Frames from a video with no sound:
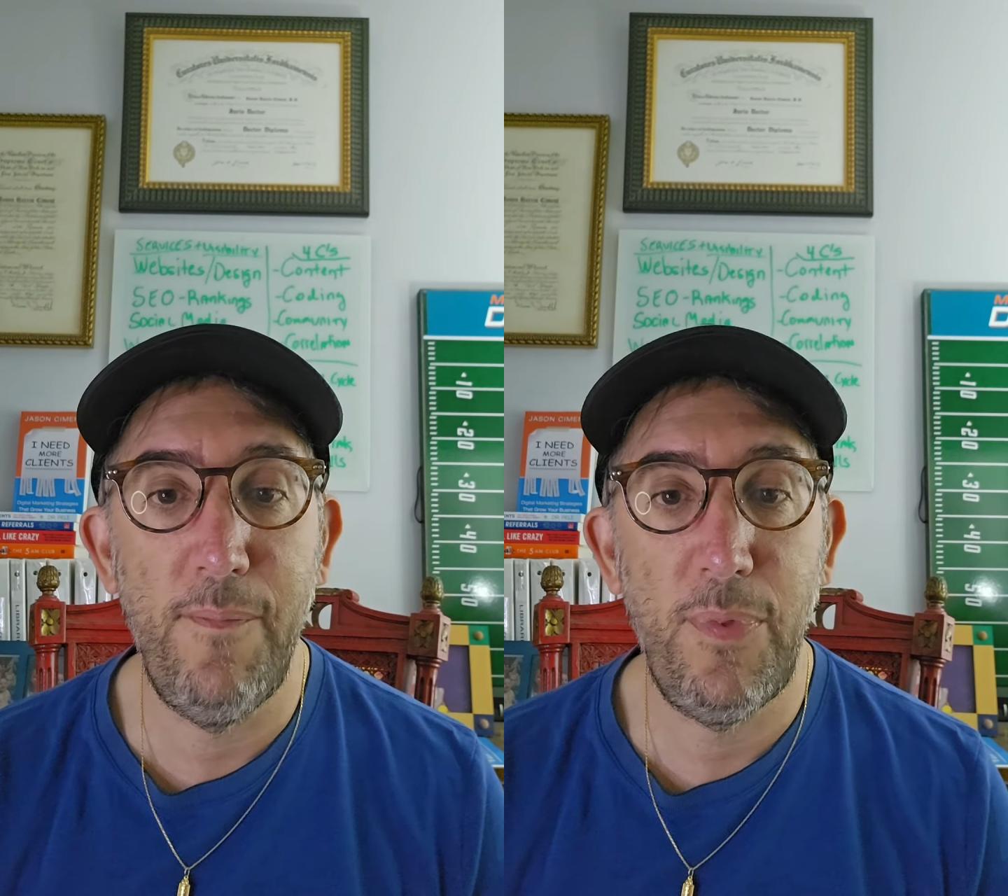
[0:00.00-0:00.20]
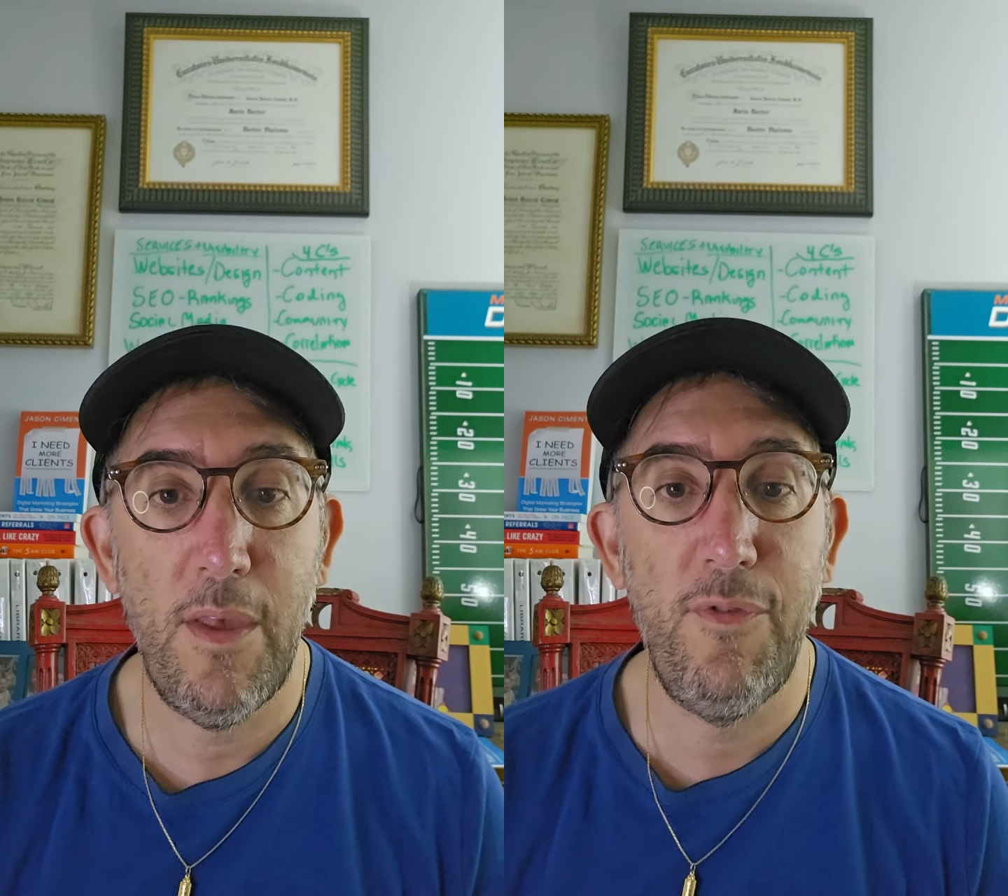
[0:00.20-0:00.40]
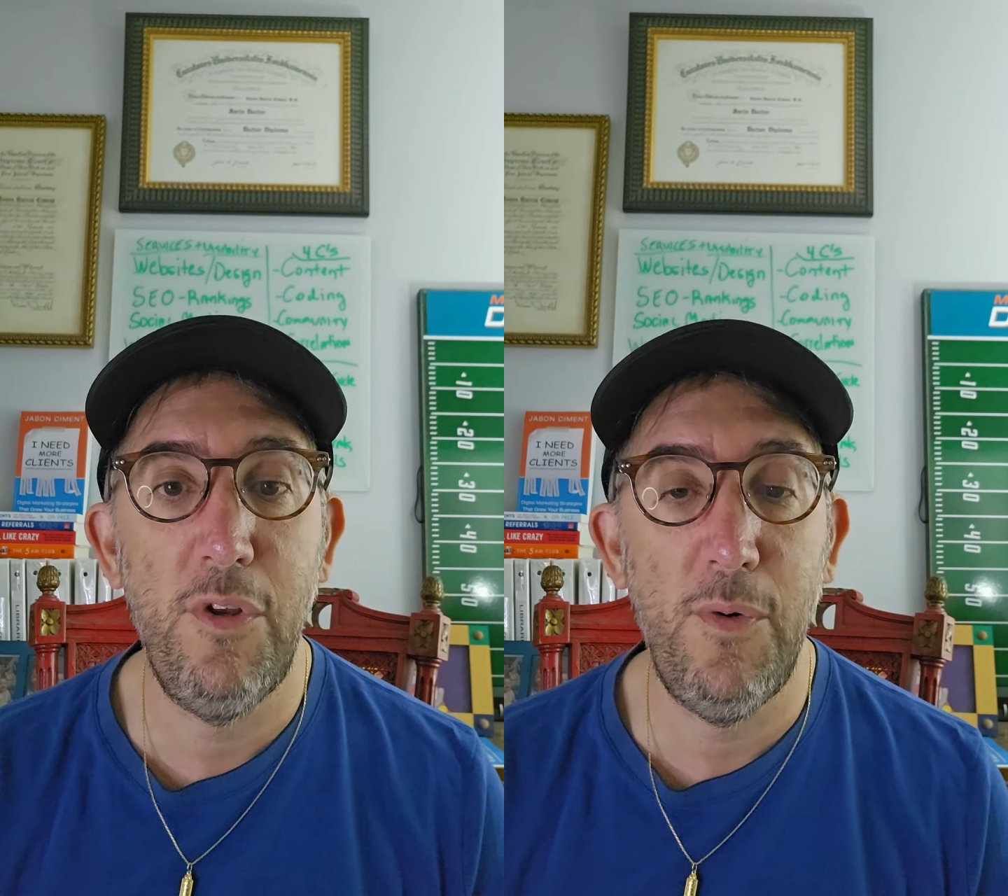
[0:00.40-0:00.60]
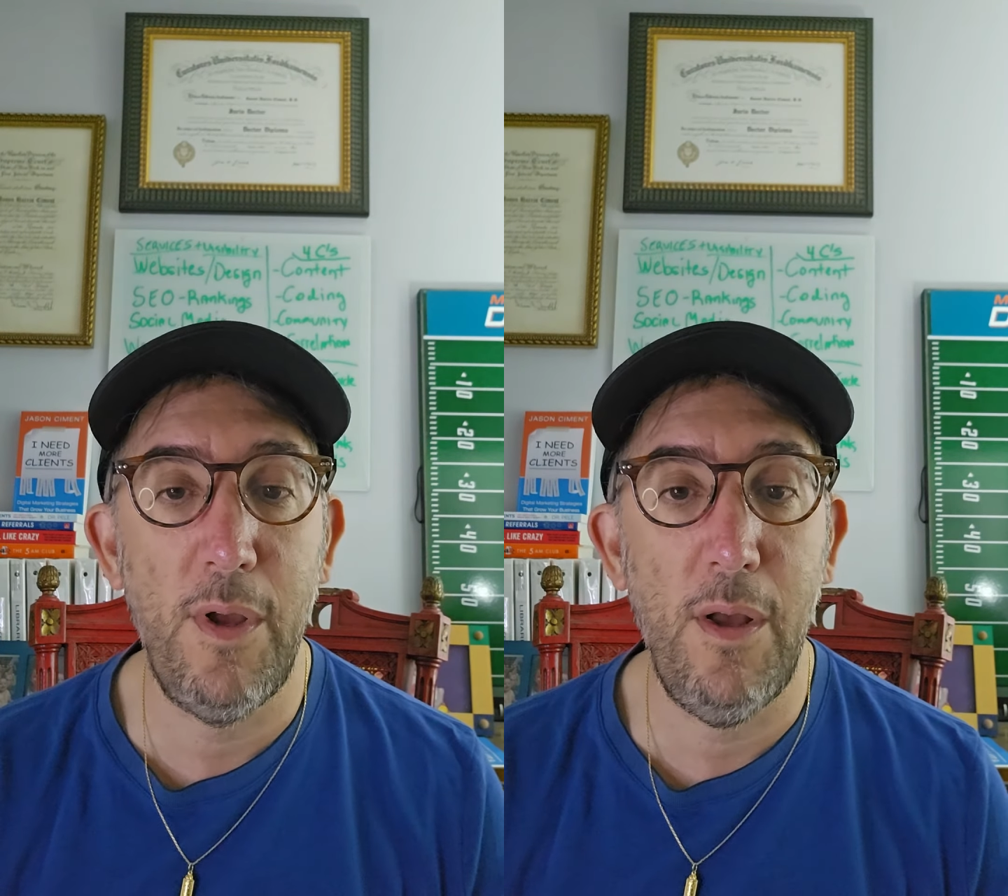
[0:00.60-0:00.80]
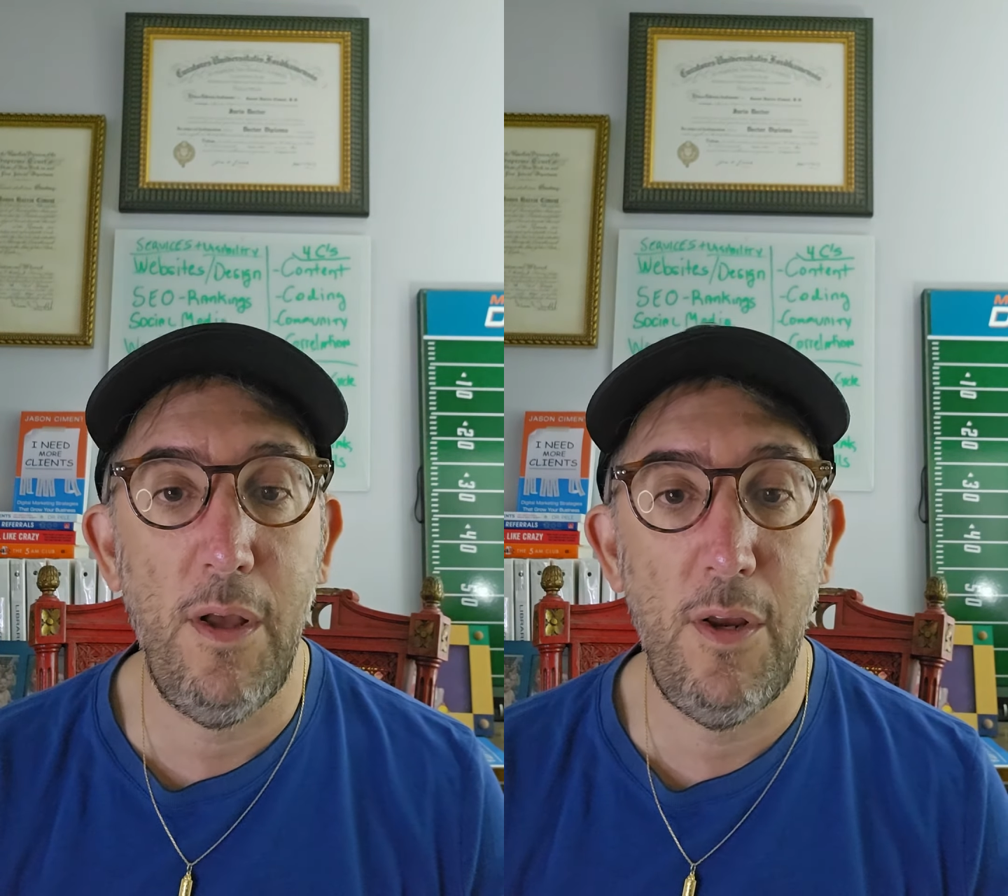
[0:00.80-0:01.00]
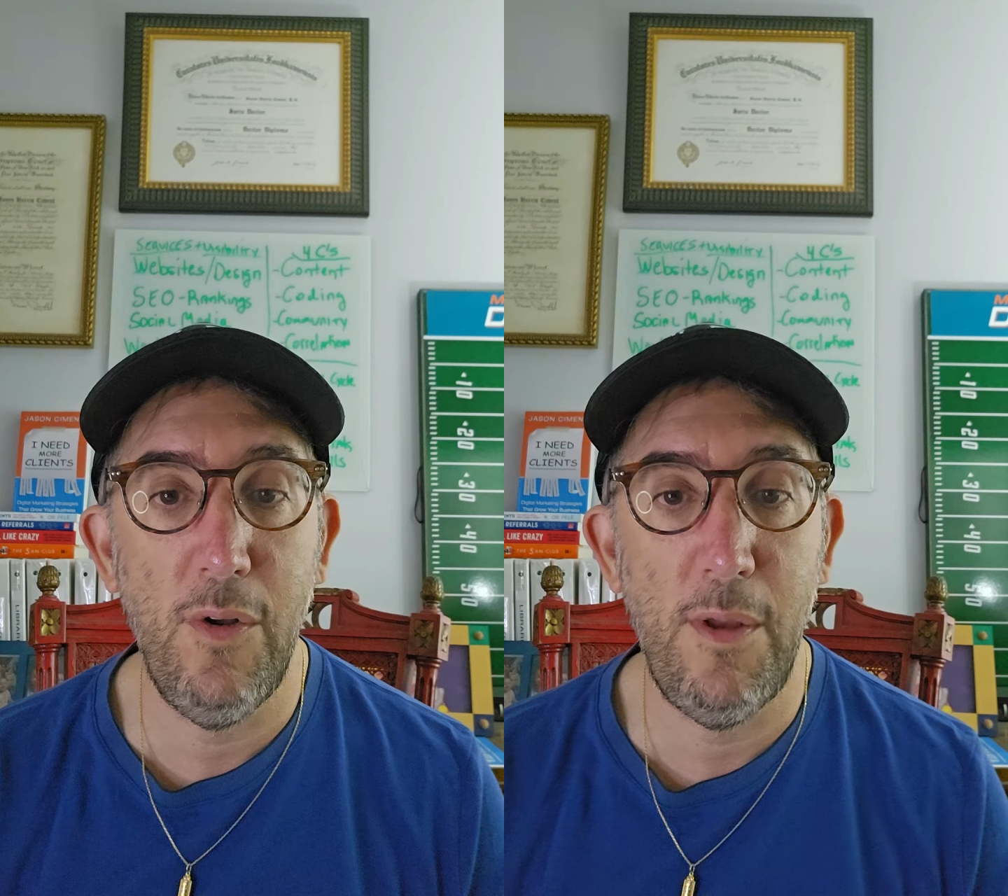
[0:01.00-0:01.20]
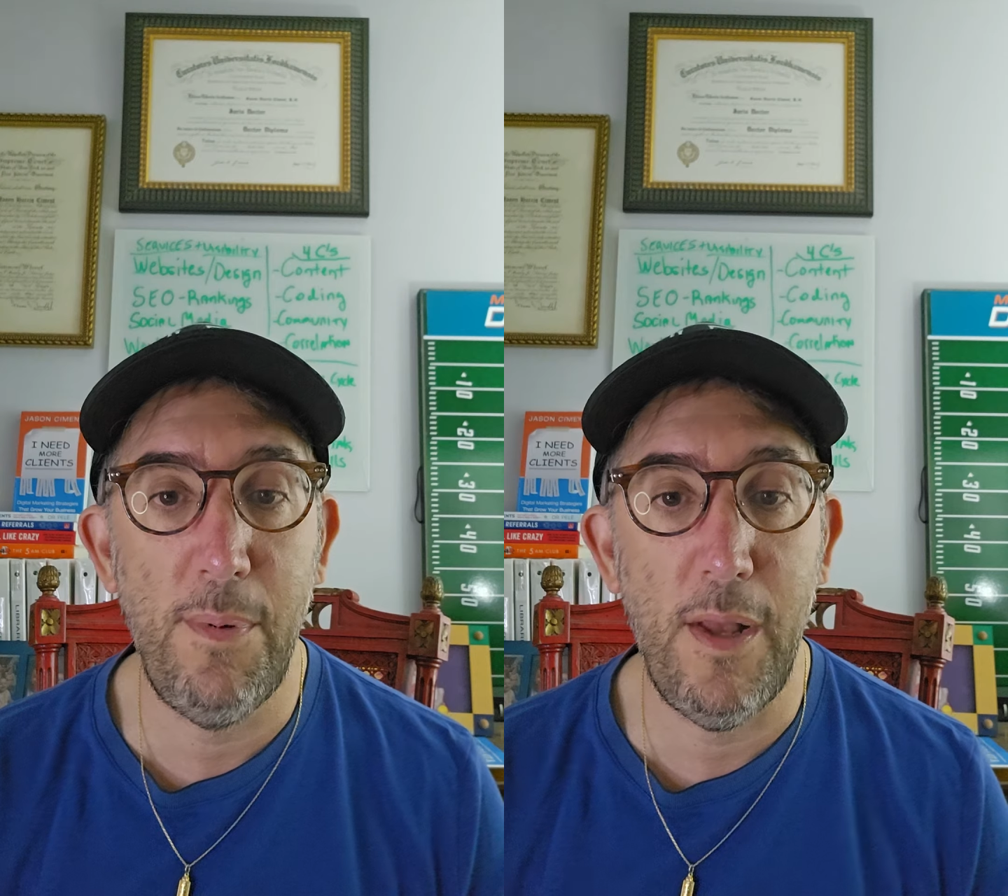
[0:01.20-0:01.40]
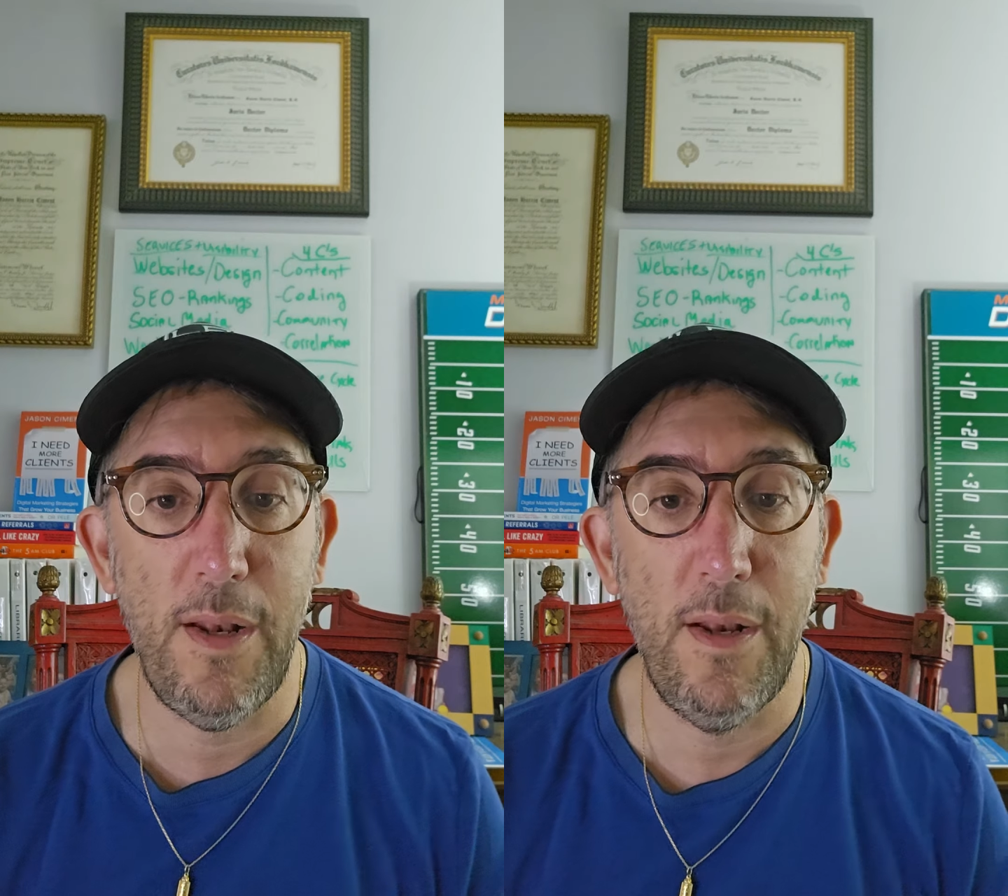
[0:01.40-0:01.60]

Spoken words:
if you're doing a yearly plan.